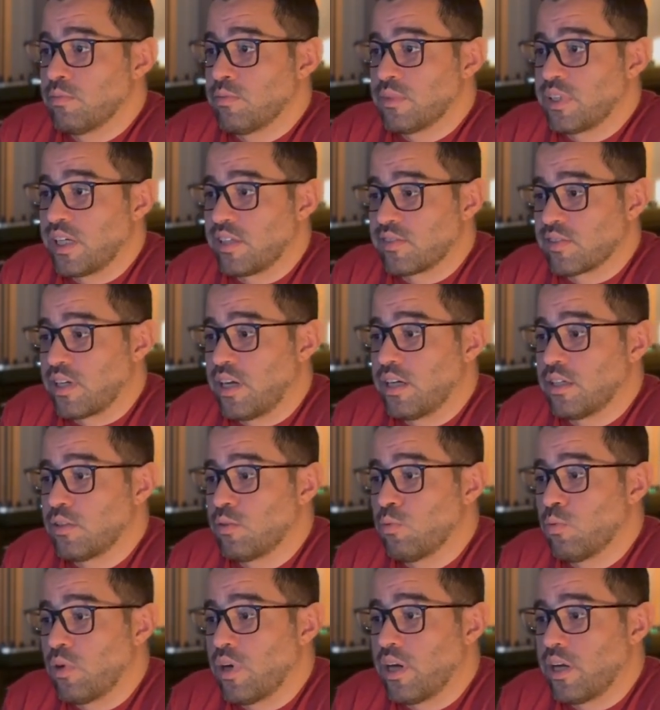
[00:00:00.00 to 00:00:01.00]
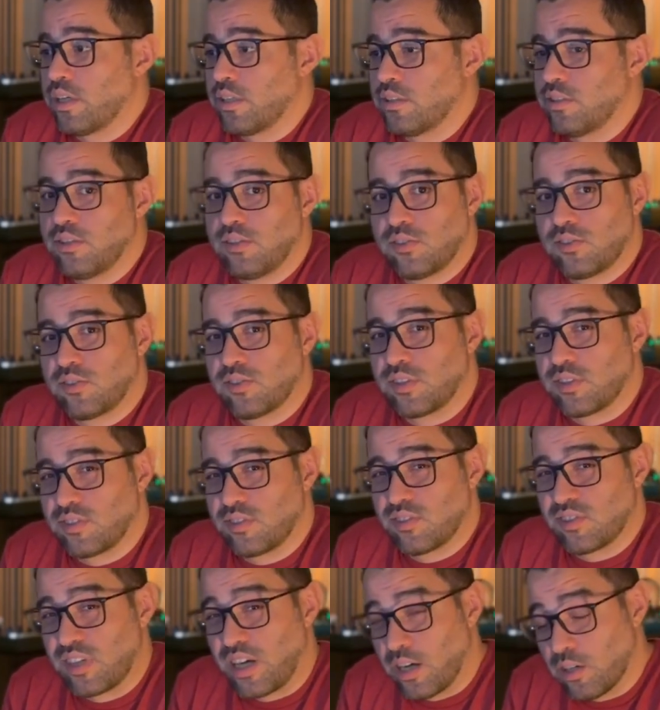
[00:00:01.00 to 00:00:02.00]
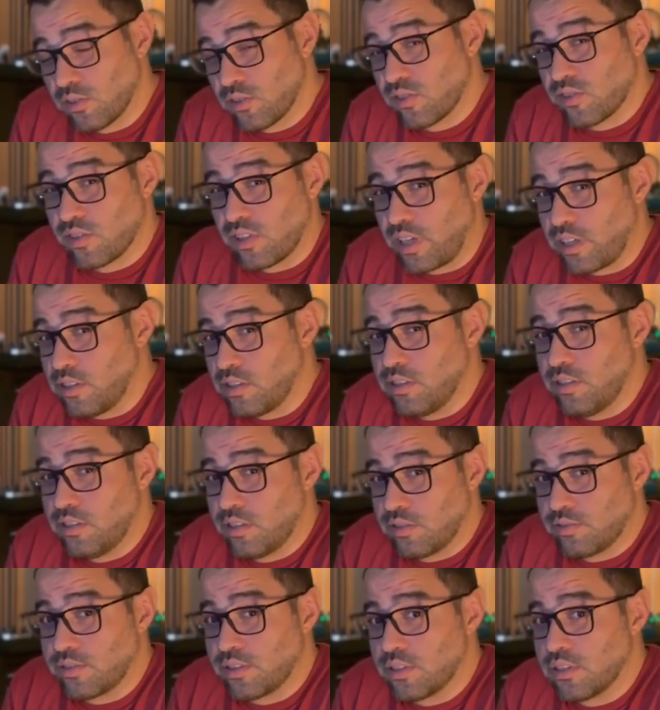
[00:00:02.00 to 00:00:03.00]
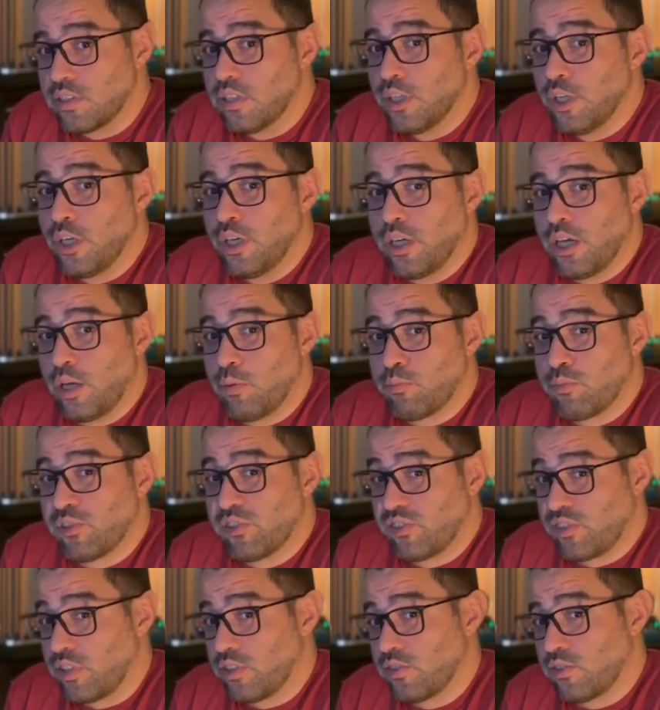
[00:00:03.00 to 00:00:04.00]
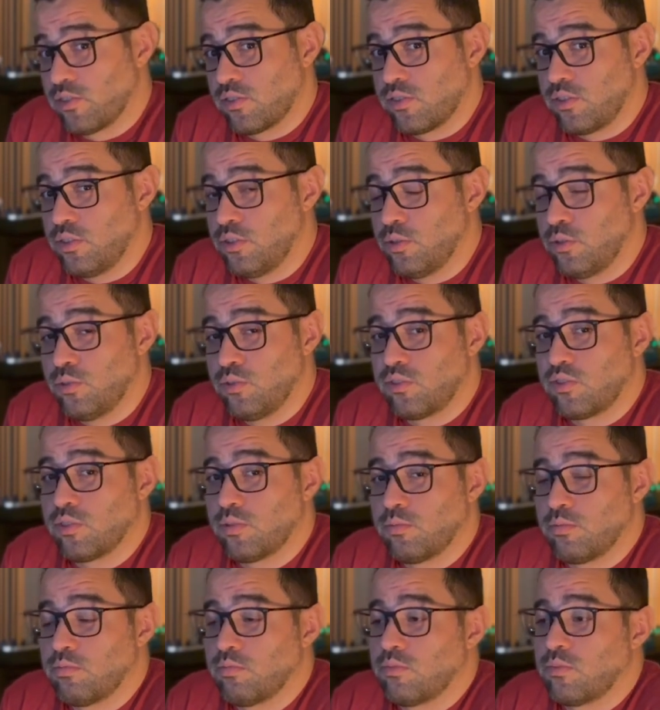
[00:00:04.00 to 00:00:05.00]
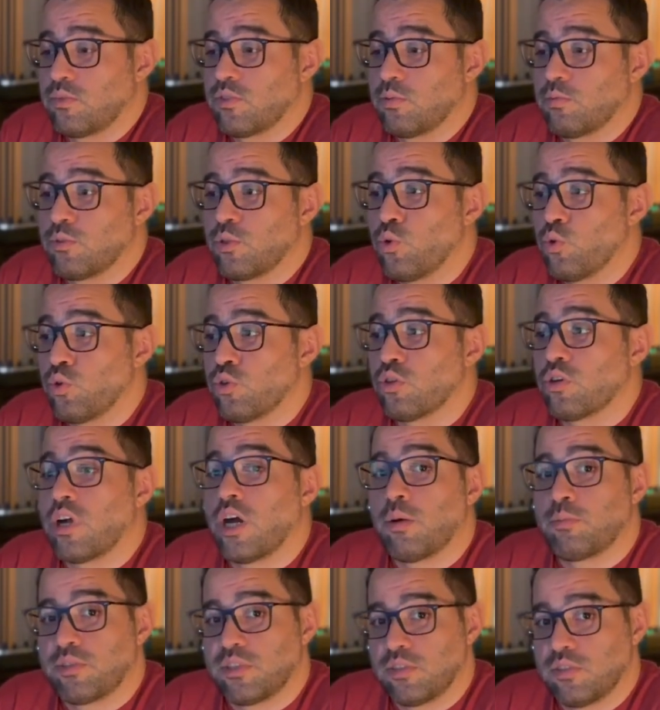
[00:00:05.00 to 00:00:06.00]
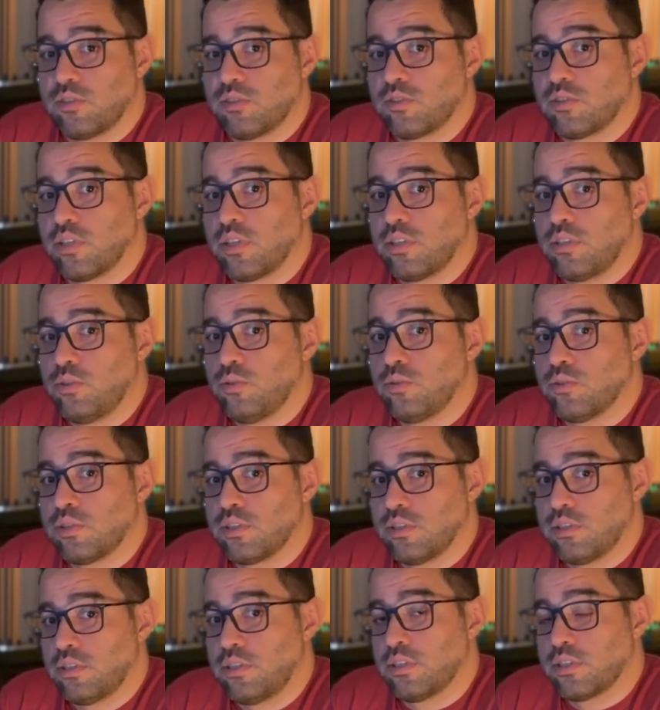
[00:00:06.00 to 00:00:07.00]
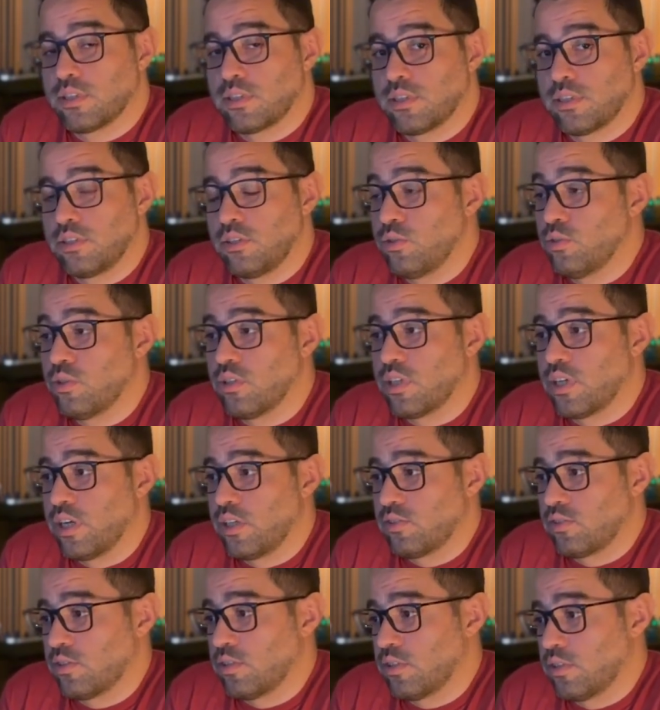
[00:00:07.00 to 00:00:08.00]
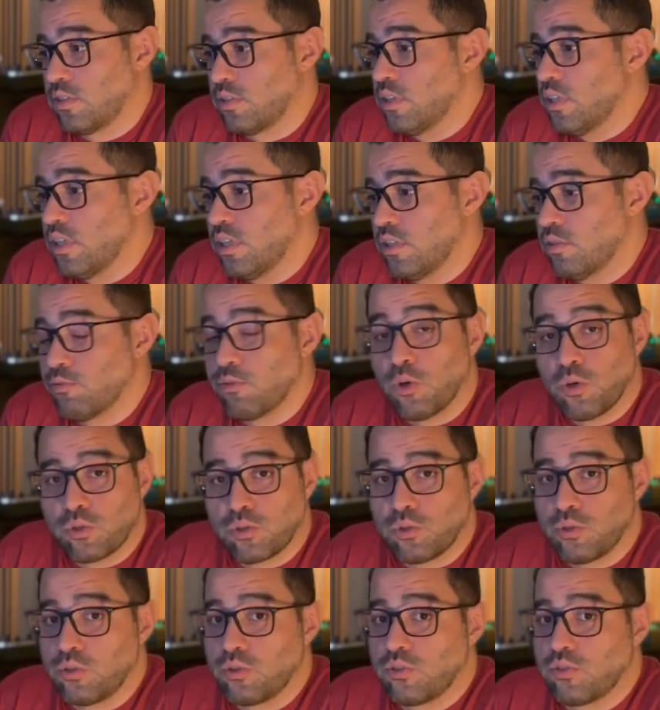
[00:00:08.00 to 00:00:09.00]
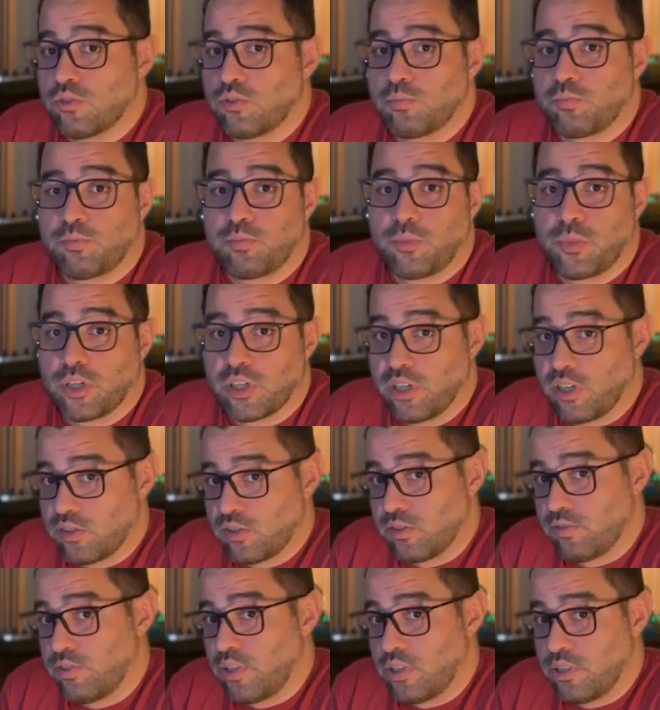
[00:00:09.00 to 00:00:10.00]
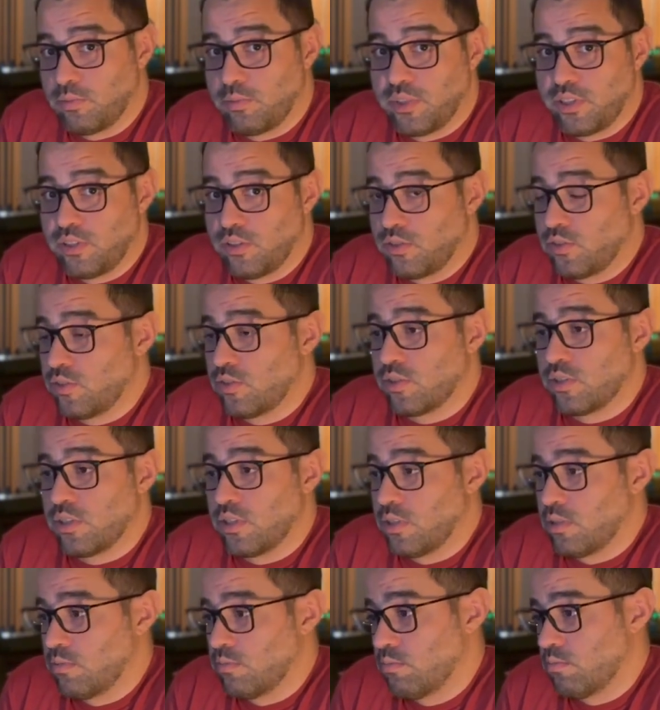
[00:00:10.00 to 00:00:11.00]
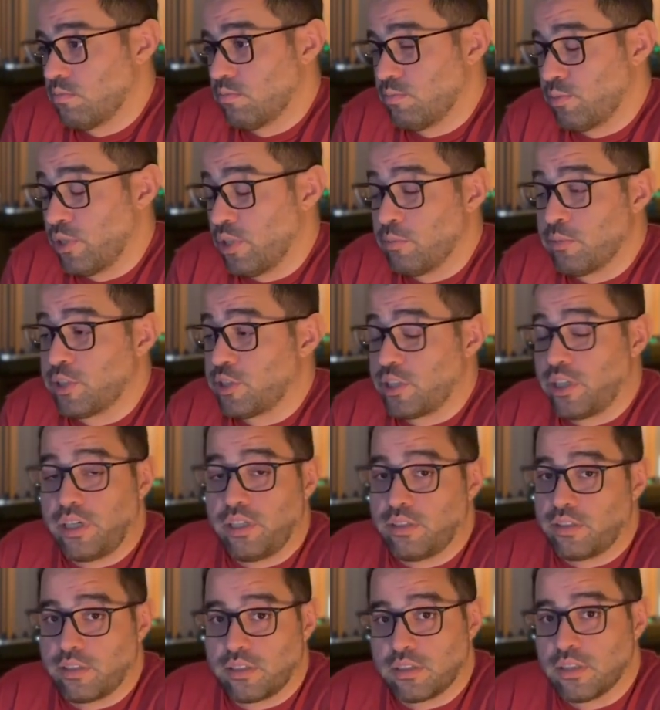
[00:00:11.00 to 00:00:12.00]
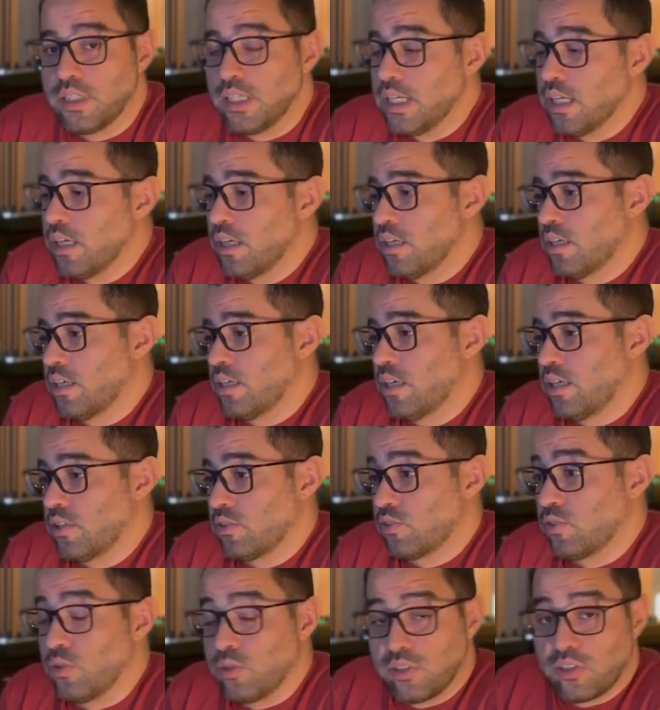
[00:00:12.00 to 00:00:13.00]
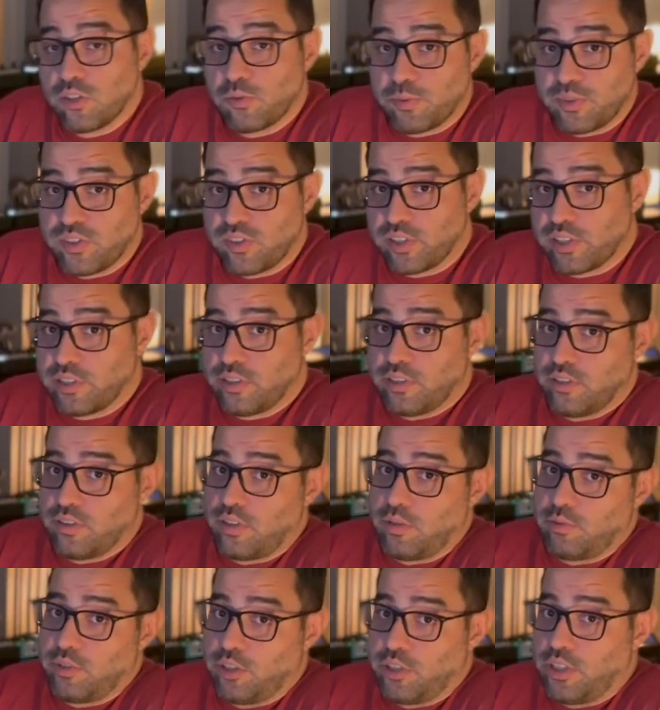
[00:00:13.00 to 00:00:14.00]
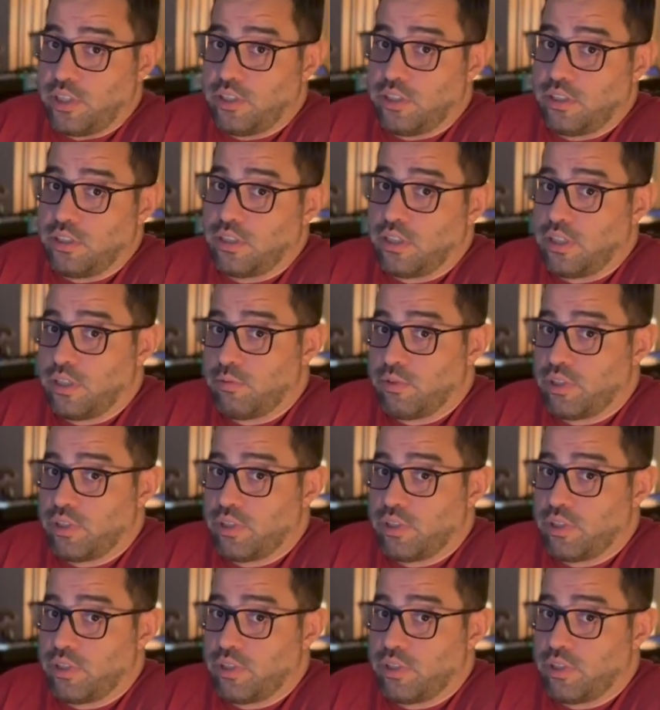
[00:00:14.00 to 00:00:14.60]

That's kind of why this sounds slightly different and presents to you some cooler options that you could utilize on vocals, percussive elements, pretty much anything. So in this particular demonstration, I would